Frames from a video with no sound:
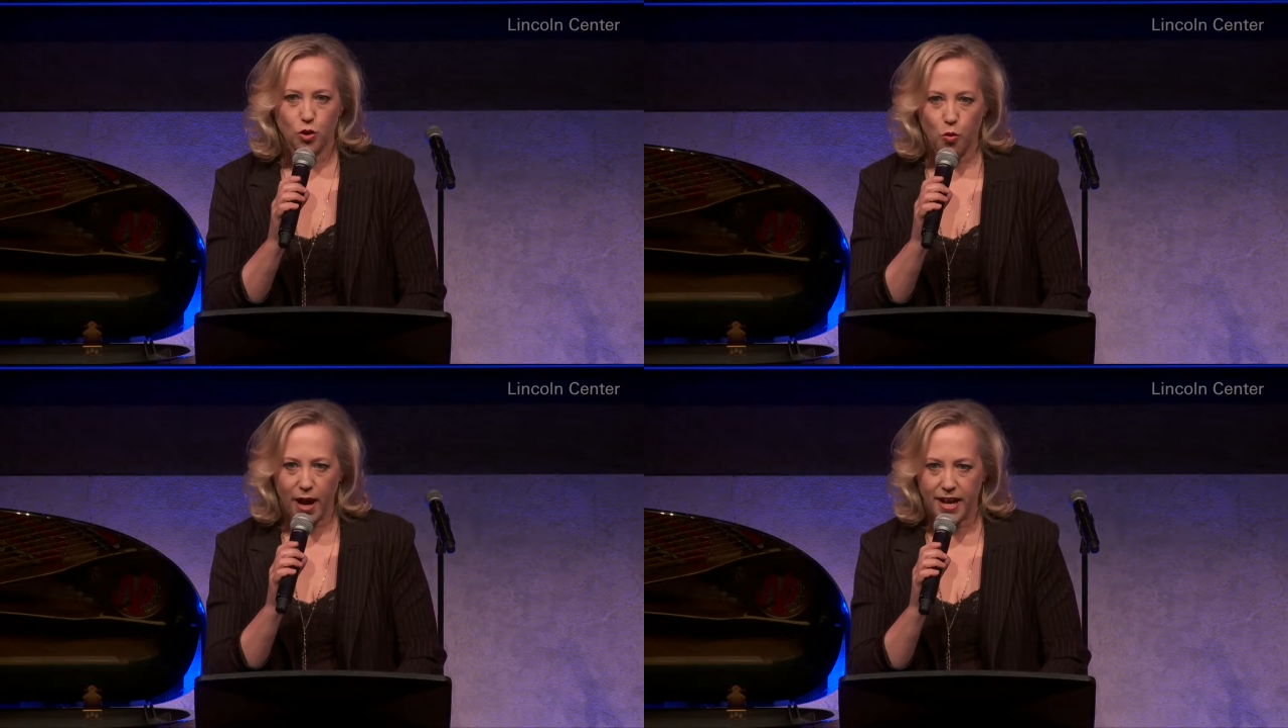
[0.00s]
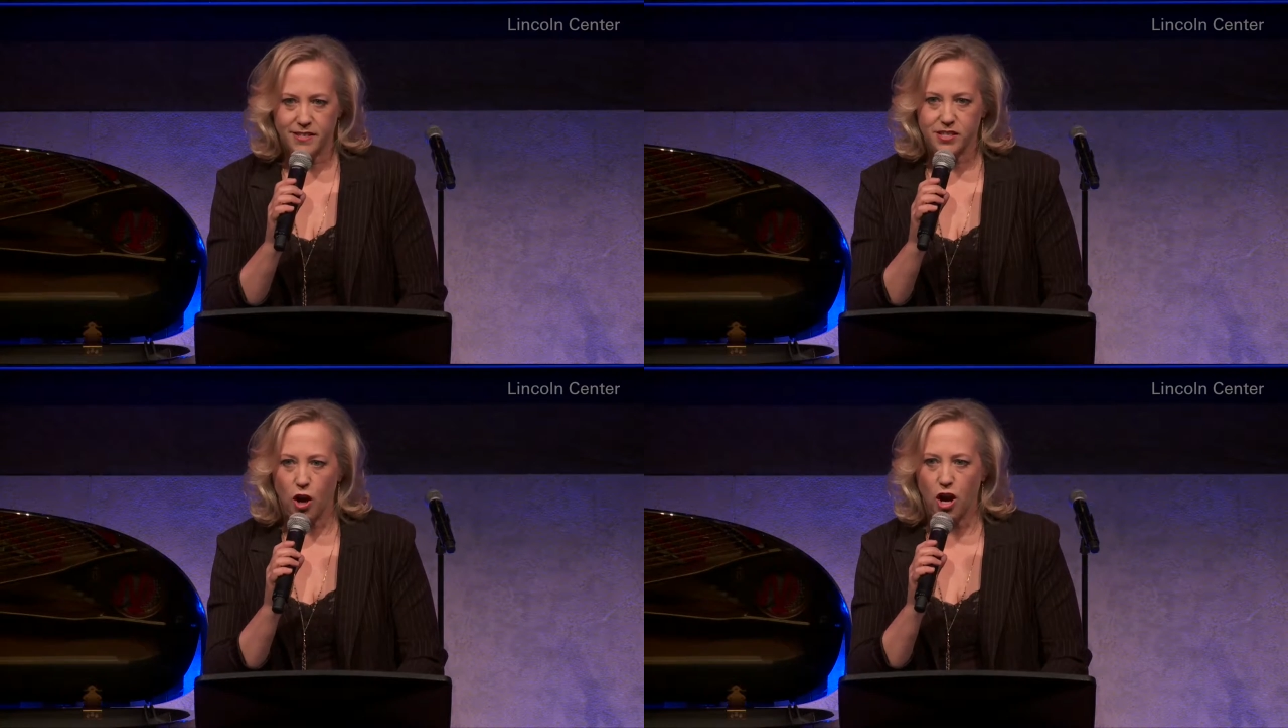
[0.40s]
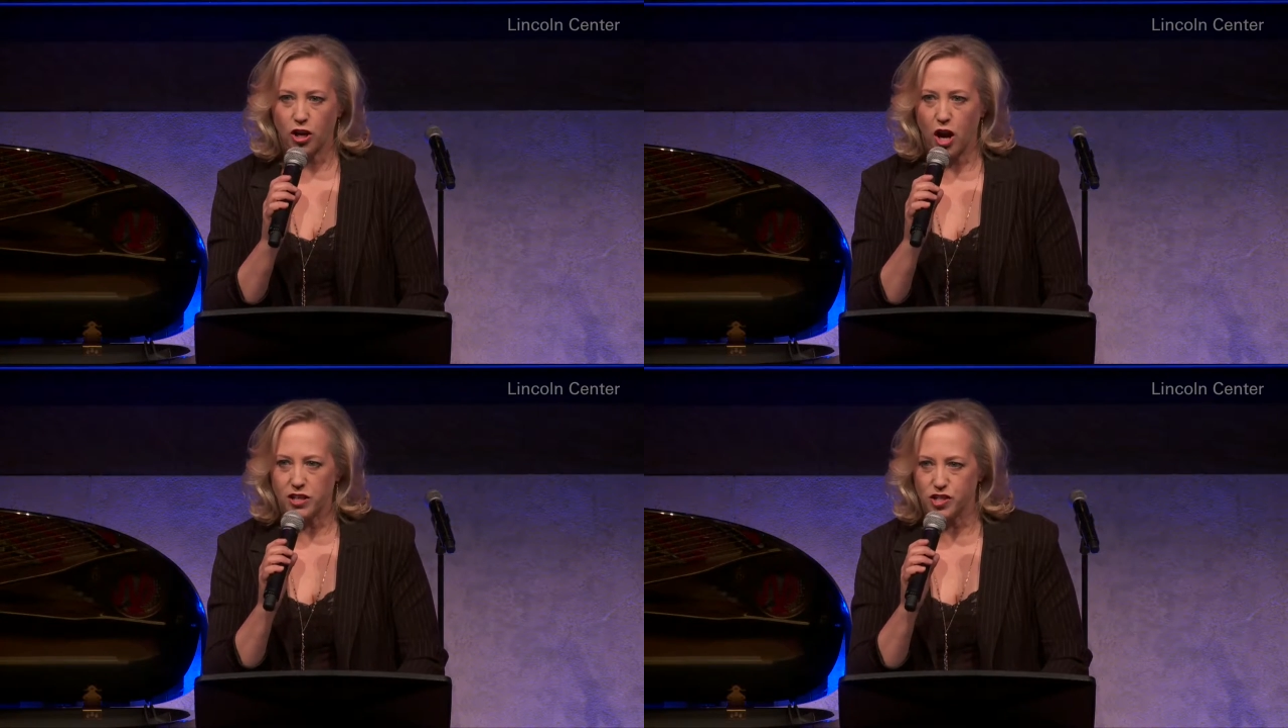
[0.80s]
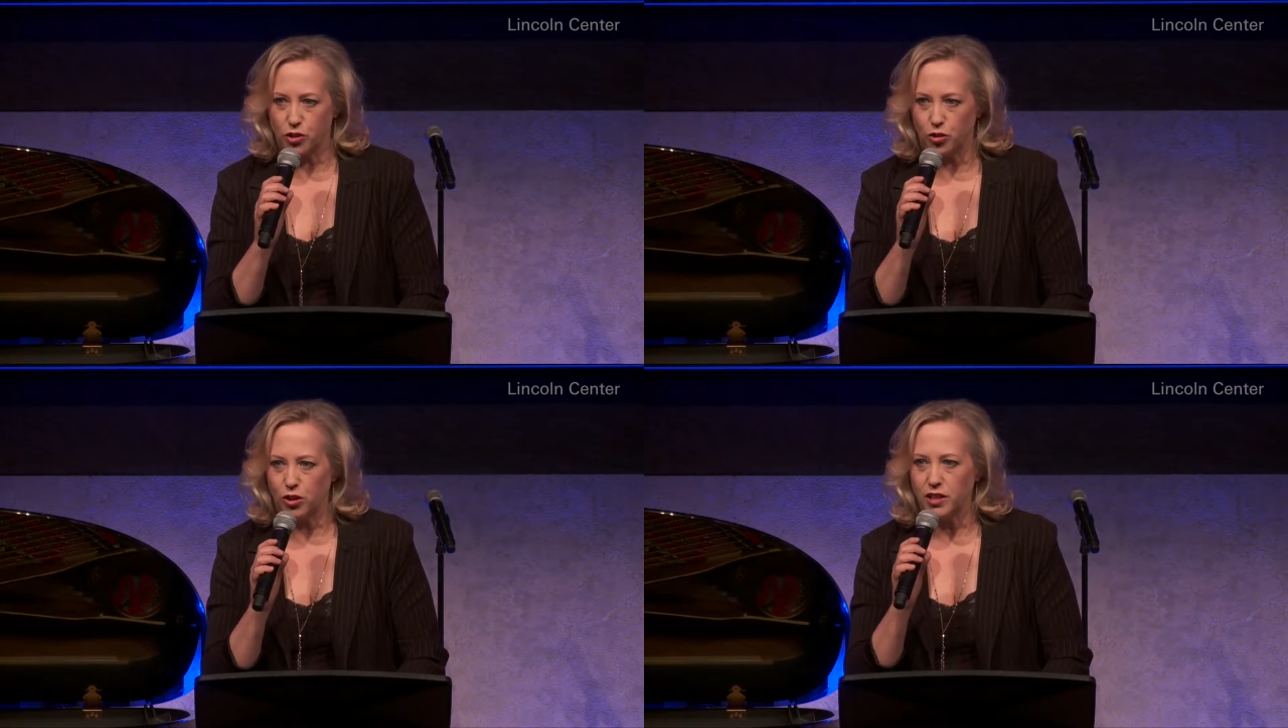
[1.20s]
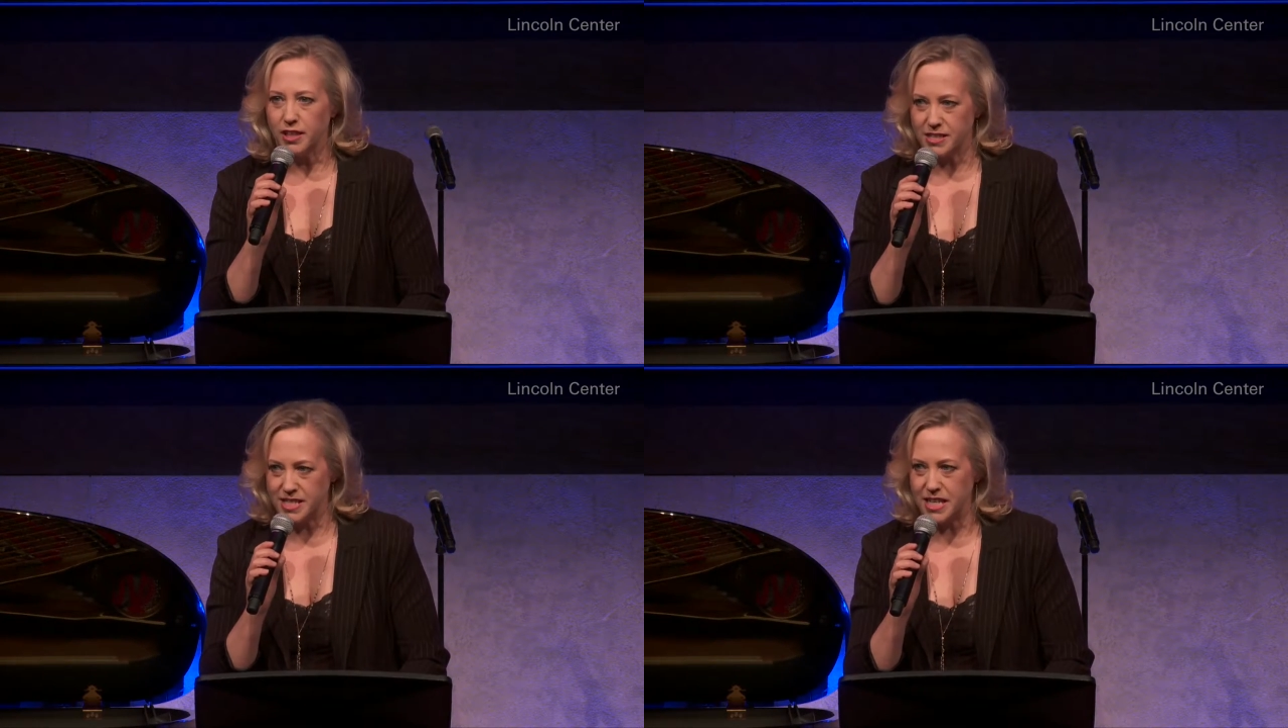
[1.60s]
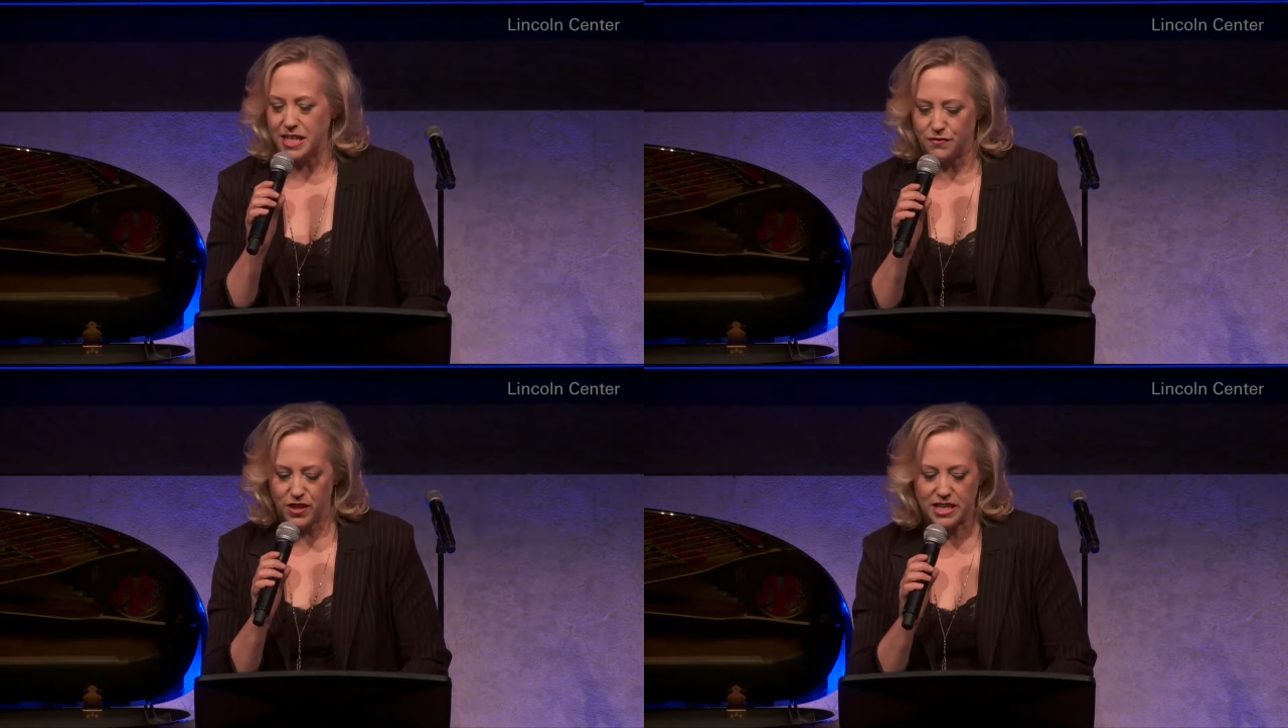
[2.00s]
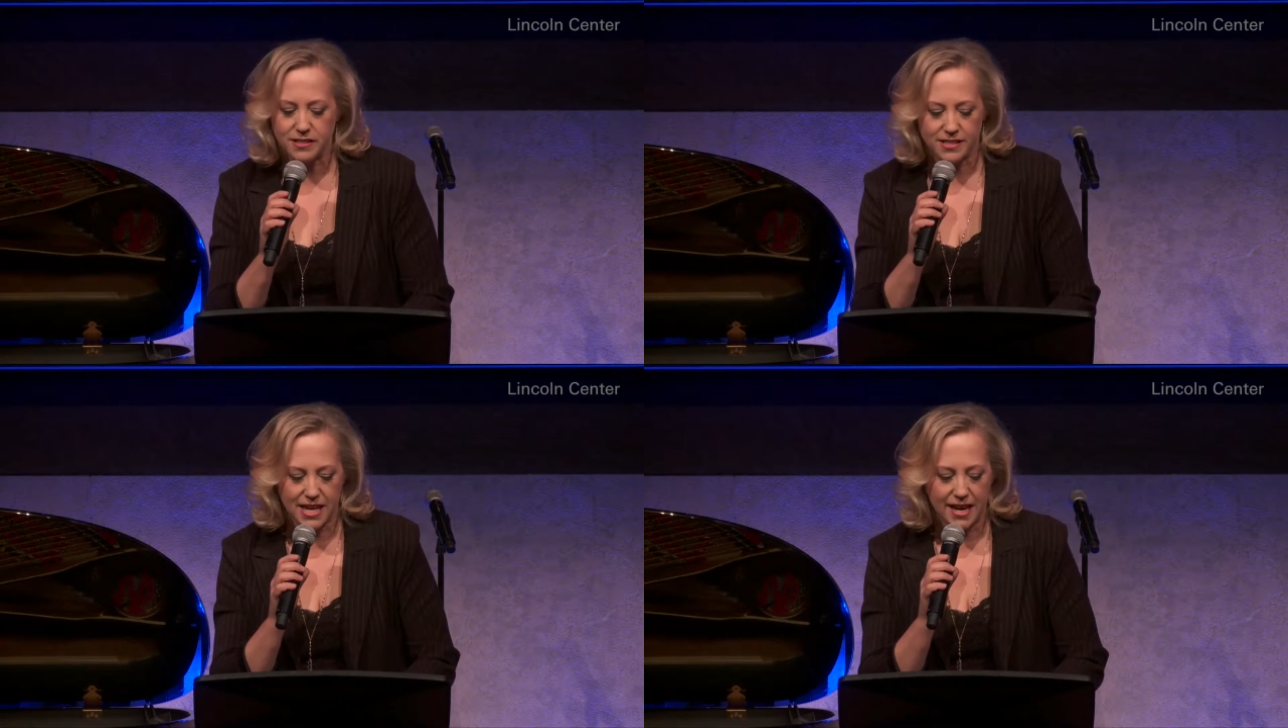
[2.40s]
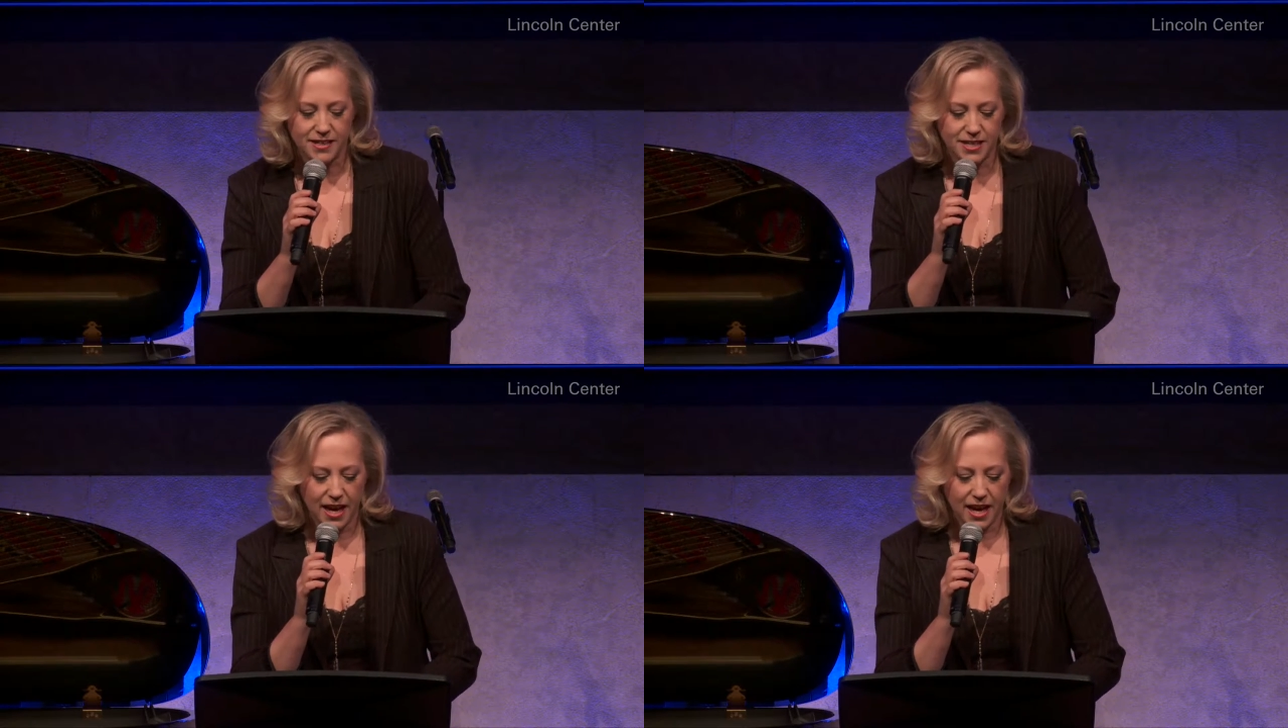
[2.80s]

quasar console TV set.